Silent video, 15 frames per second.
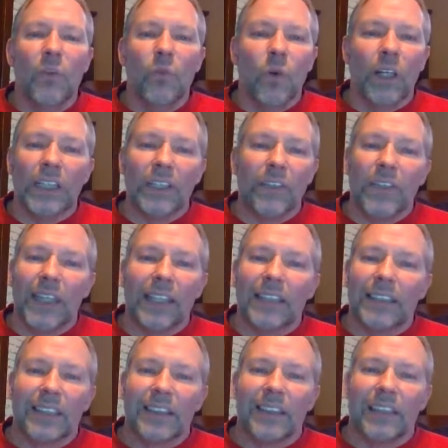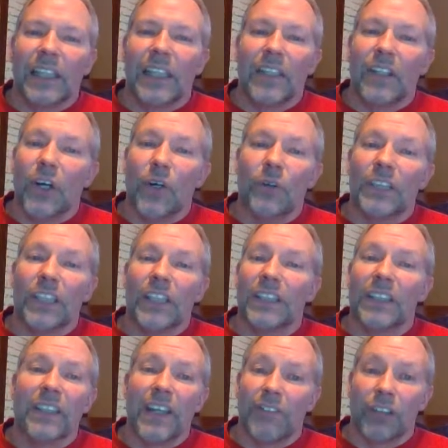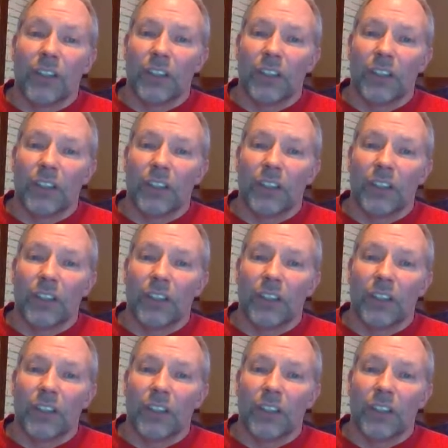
wanting things he knows he's never